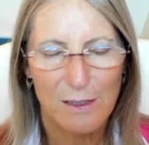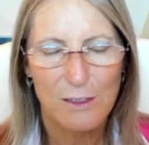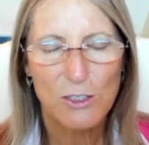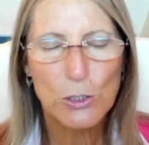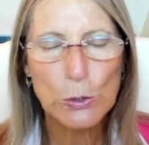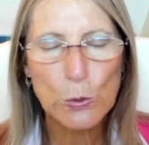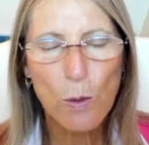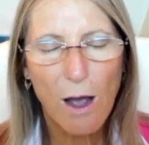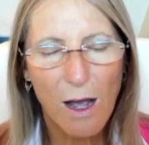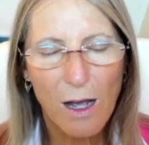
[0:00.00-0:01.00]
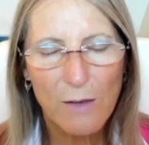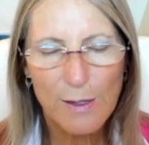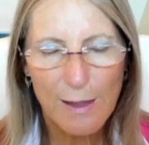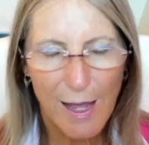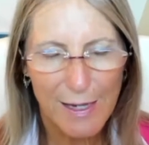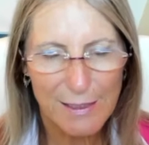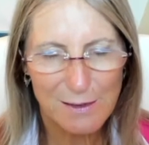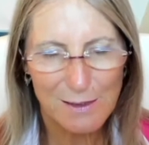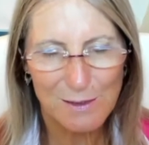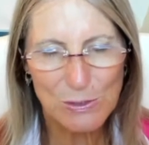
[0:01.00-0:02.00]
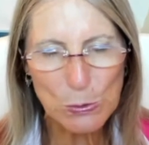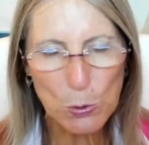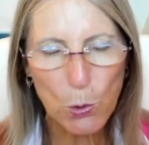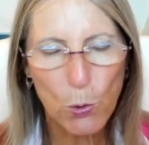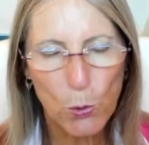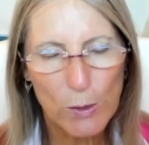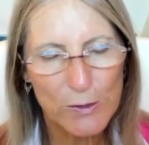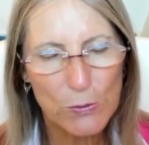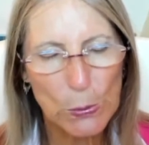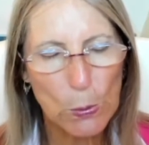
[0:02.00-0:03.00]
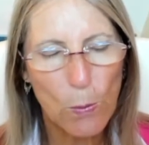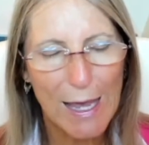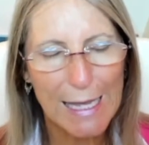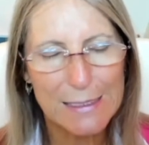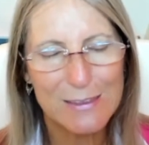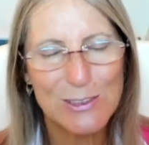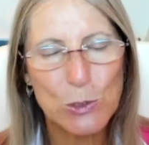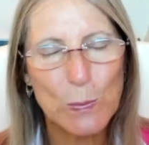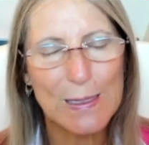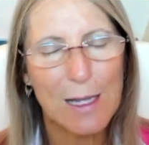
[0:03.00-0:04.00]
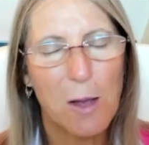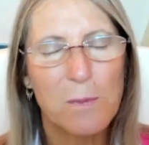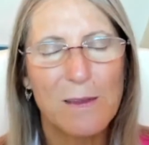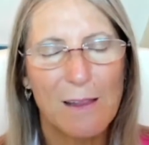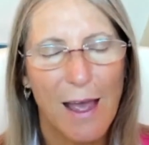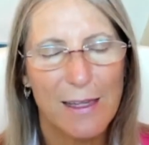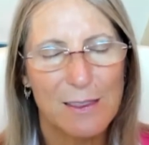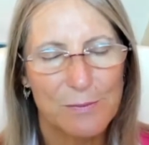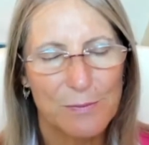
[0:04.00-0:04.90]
You are the light. As you call in your awareness, you become the light.